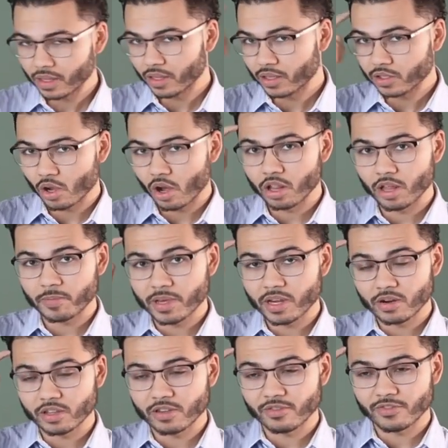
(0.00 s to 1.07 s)
It's all up
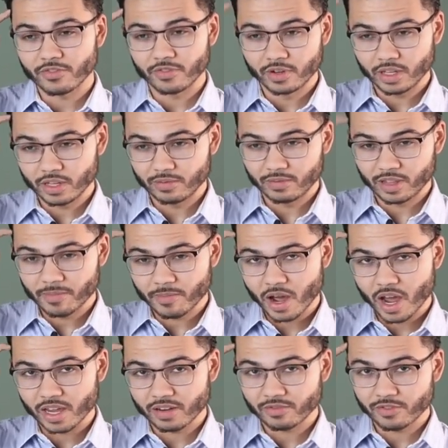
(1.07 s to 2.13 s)
here in the in the
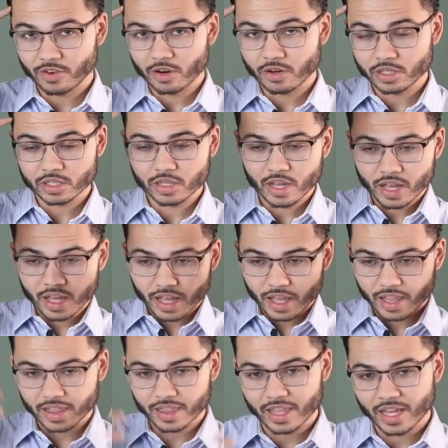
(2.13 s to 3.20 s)
mind first,
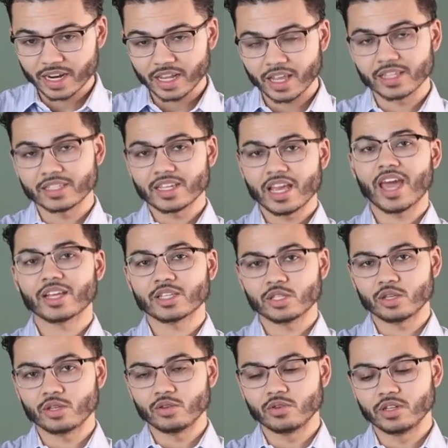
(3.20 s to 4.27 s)
then it gets
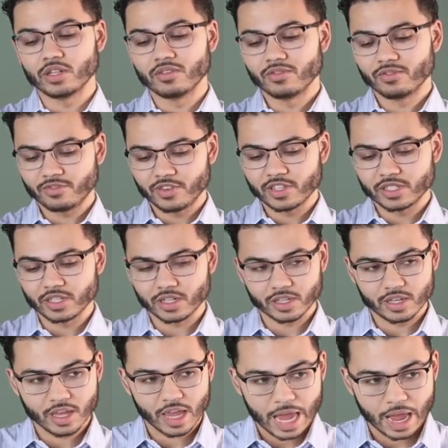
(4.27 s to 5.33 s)
executed
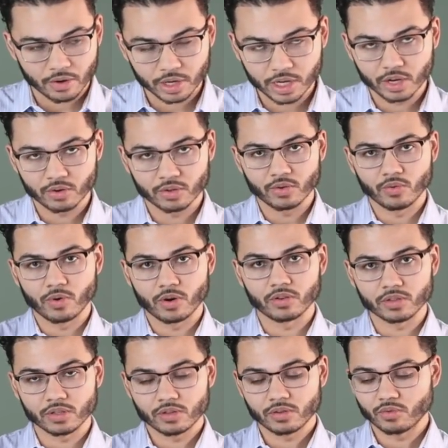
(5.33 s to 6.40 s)
physically out here in the world,
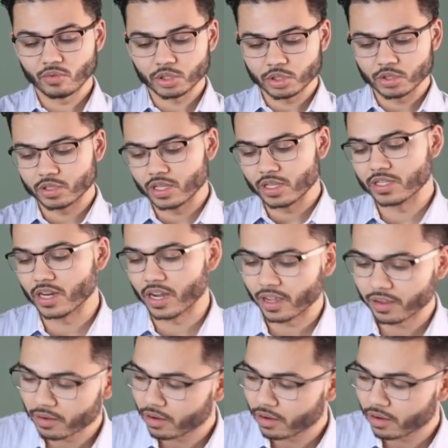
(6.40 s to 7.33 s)
what you see today.